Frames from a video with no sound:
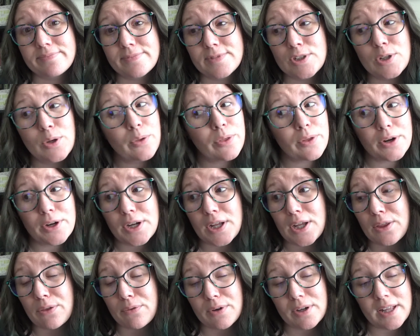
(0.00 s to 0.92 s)

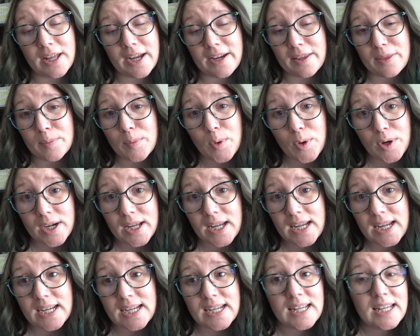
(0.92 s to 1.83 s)
2:30, 3 o'clock in the
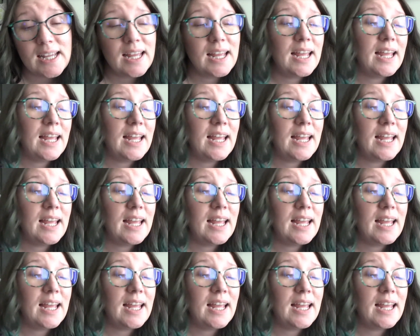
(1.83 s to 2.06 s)
morning,